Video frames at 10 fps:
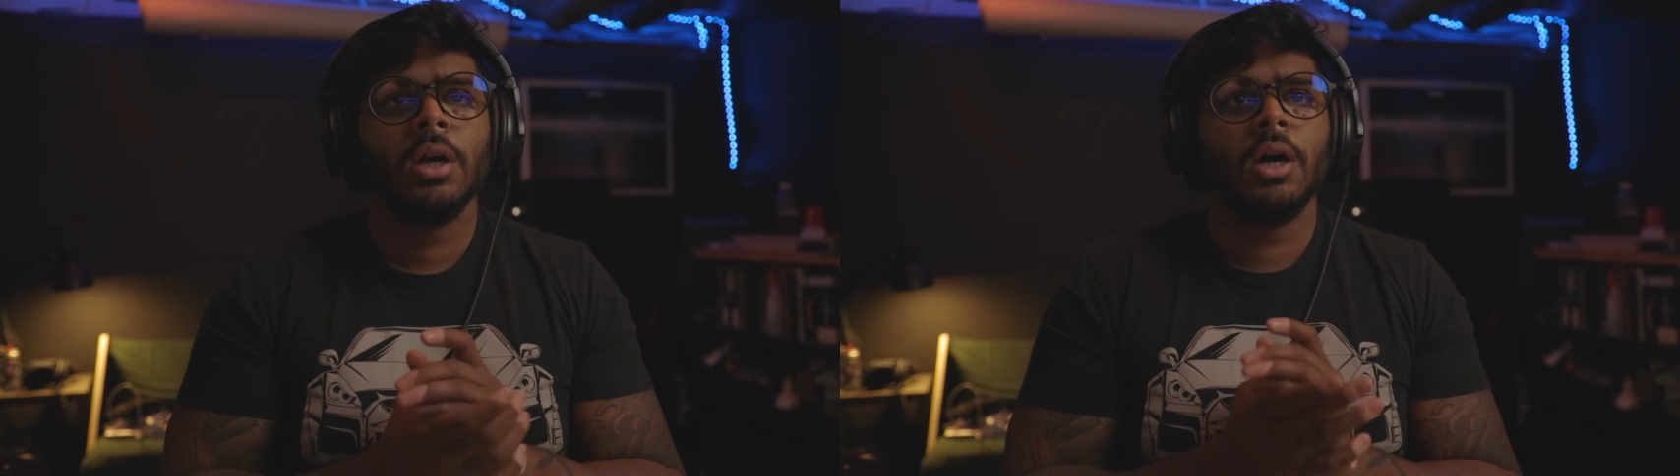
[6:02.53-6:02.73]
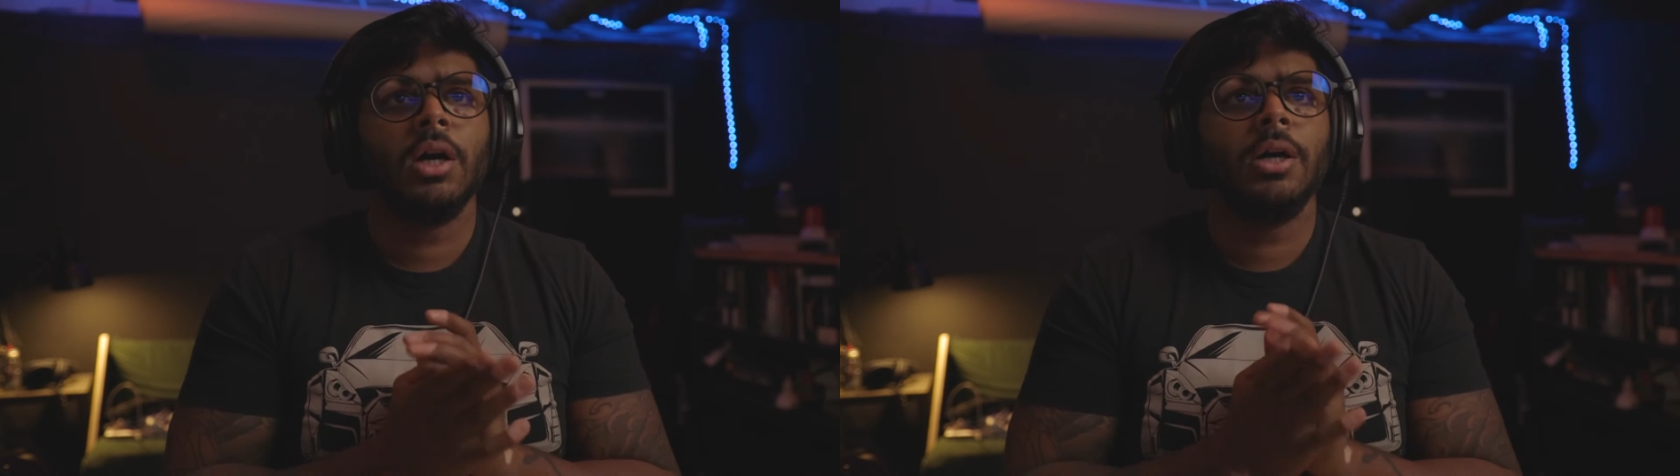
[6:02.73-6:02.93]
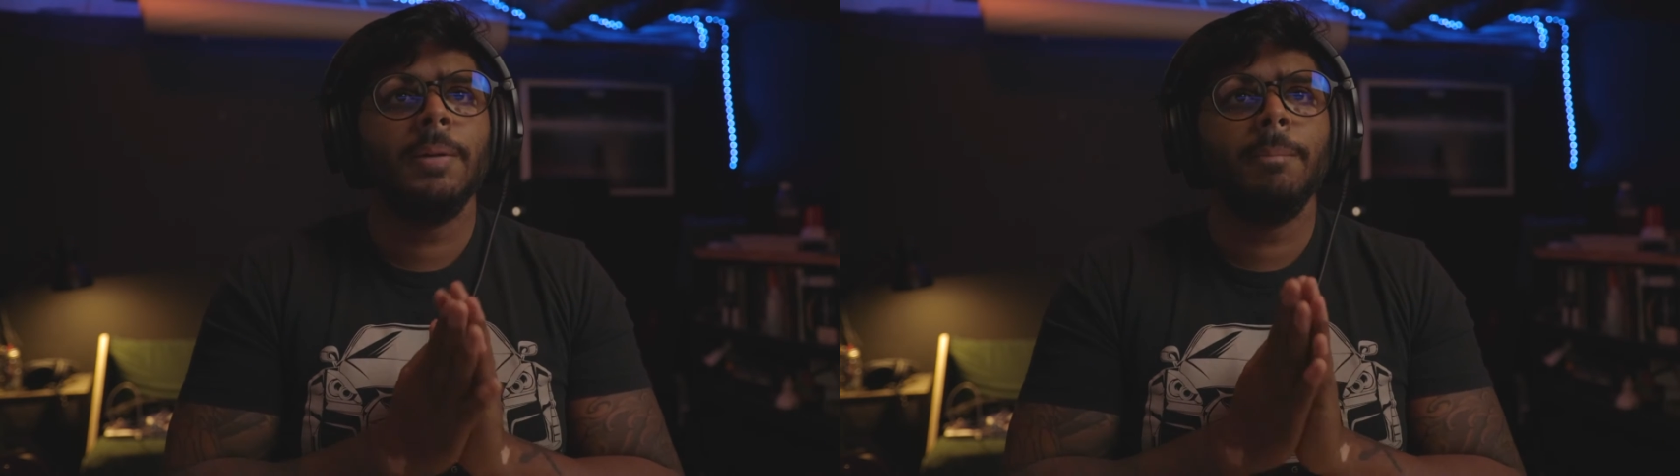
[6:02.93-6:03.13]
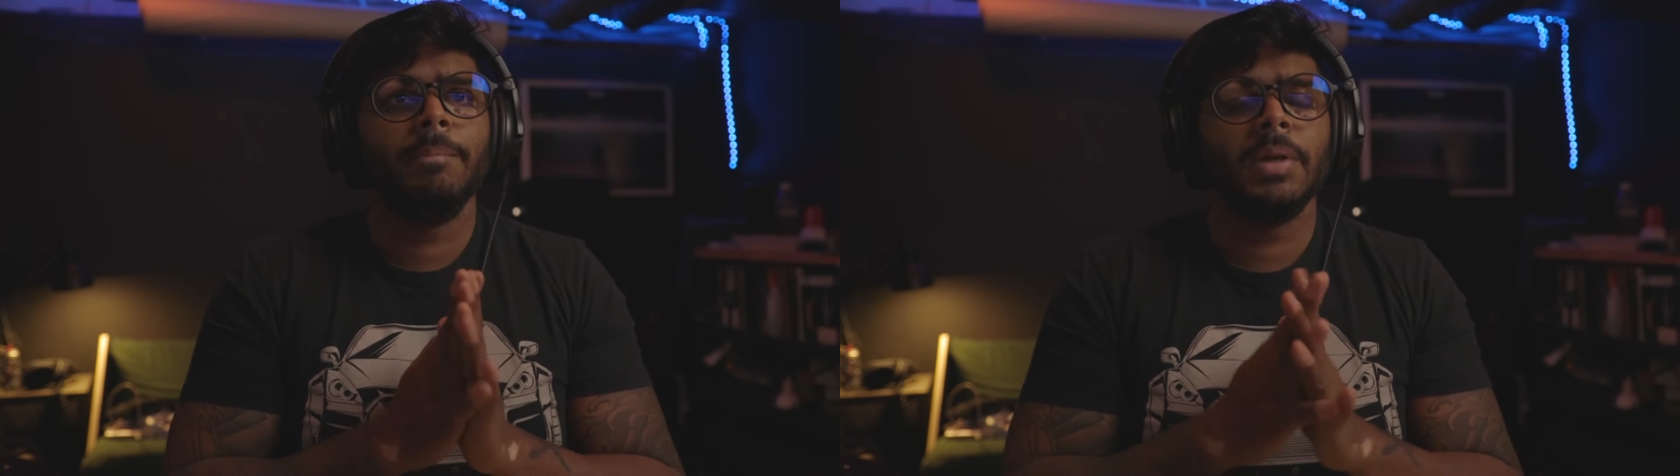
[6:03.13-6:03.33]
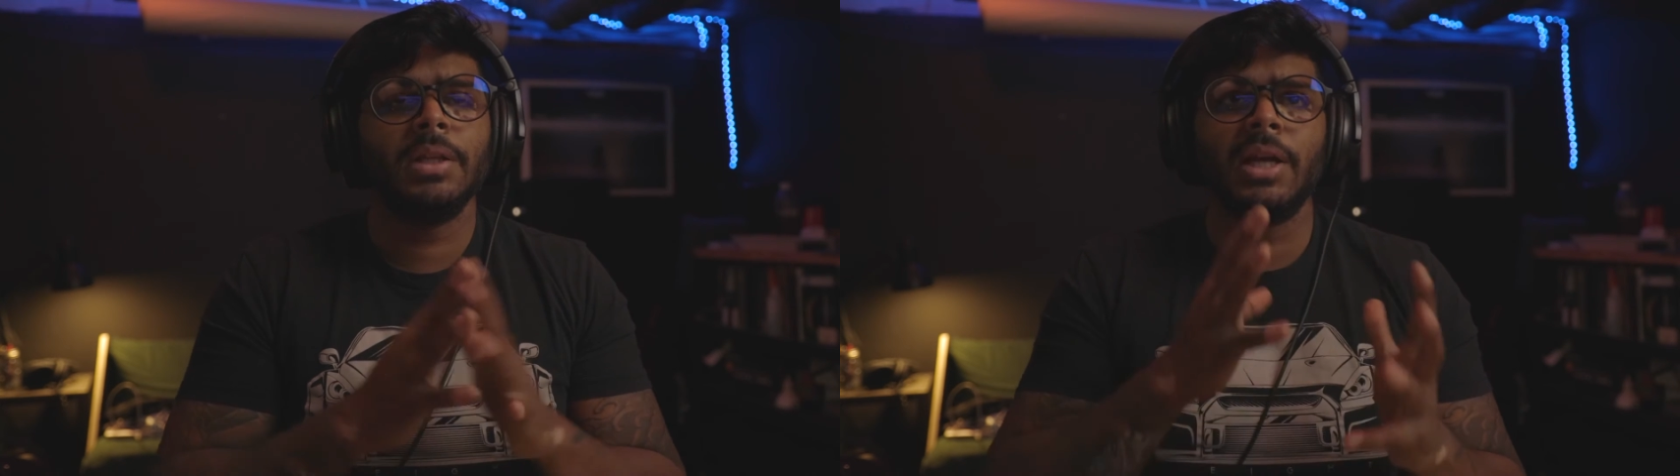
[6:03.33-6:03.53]

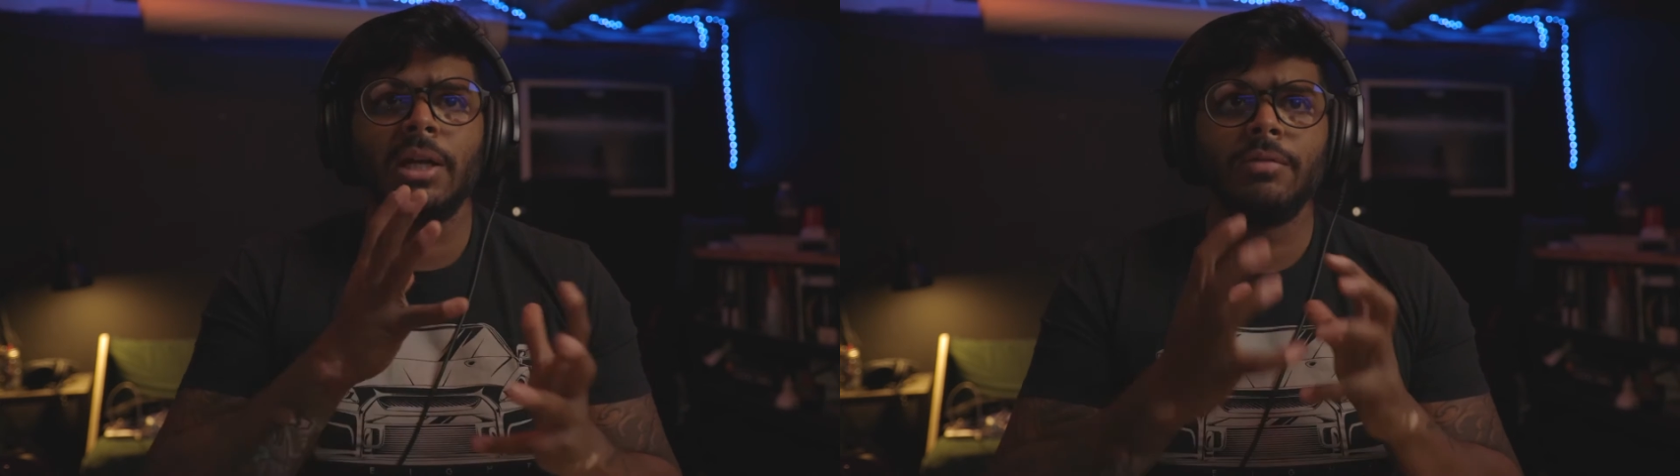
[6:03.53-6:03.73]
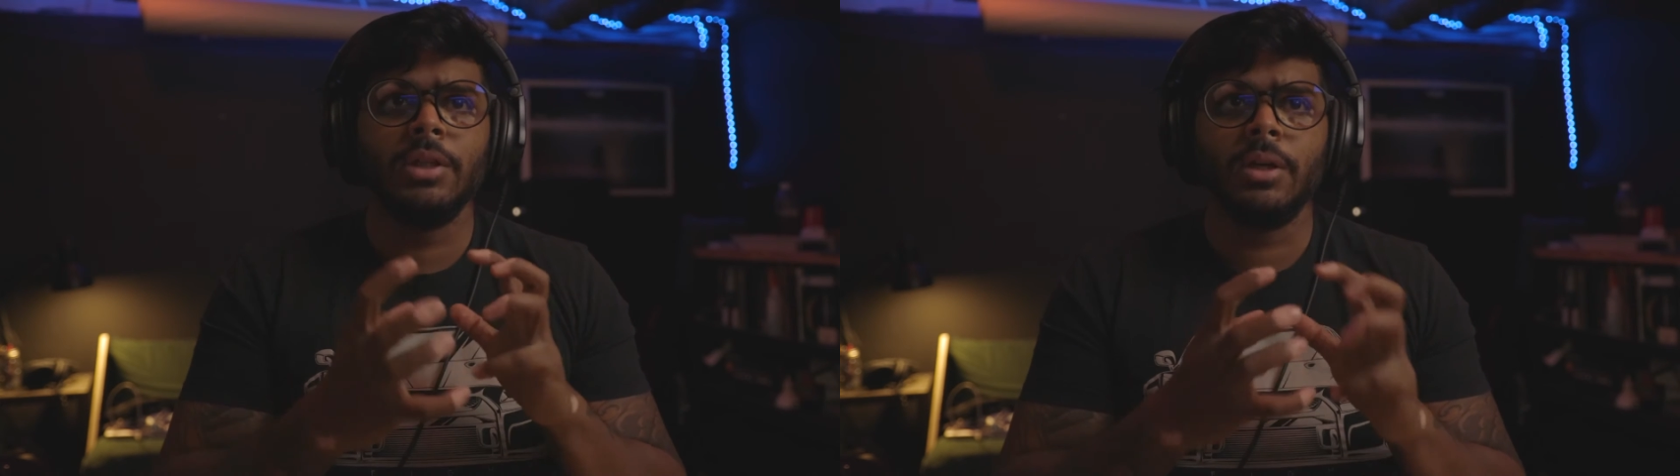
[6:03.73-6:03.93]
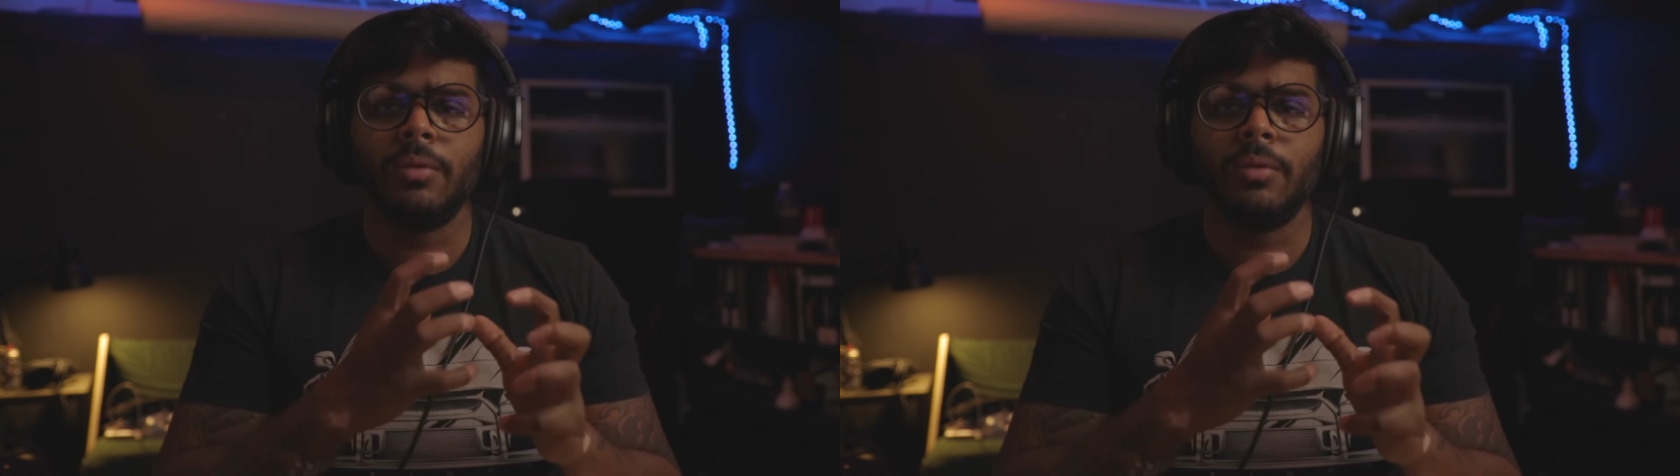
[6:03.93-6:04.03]
and kind of the